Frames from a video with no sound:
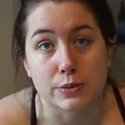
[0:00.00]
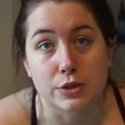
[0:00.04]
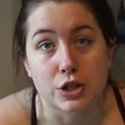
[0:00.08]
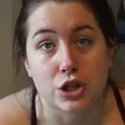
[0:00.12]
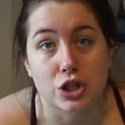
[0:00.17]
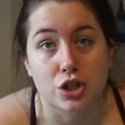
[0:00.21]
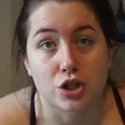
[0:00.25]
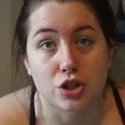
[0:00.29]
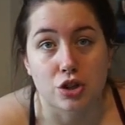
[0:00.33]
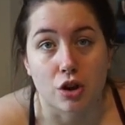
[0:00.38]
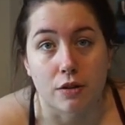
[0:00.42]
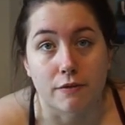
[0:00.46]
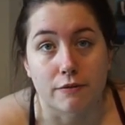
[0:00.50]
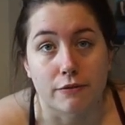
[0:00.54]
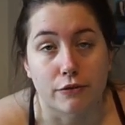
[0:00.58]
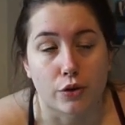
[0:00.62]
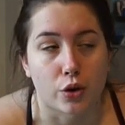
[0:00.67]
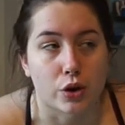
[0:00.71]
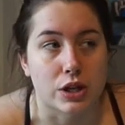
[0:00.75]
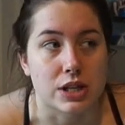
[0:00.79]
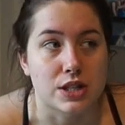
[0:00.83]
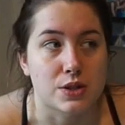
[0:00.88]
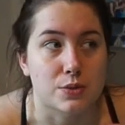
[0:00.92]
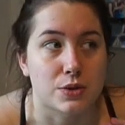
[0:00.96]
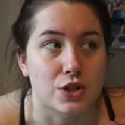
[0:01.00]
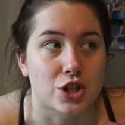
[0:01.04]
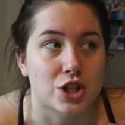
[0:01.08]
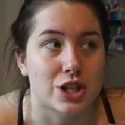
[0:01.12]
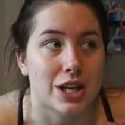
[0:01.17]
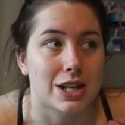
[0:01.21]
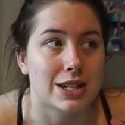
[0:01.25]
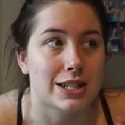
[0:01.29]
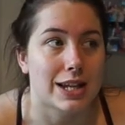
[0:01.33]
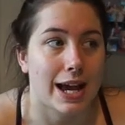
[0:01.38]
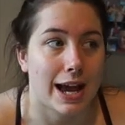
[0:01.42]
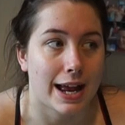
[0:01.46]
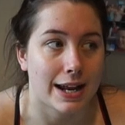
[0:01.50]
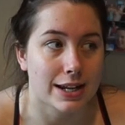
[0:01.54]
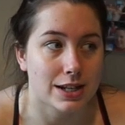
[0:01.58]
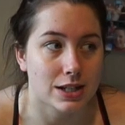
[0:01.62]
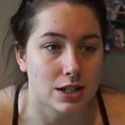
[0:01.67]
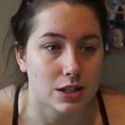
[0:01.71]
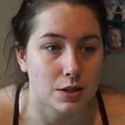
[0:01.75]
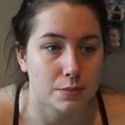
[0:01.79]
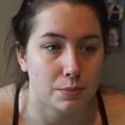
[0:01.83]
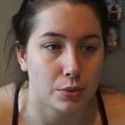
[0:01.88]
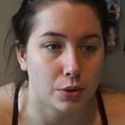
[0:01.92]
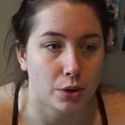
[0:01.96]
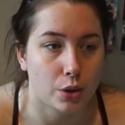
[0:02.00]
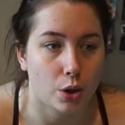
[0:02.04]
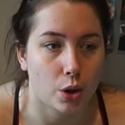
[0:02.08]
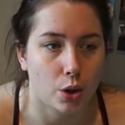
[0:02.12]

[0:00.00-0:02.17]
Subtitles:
which is John Fortey's, which they tend to put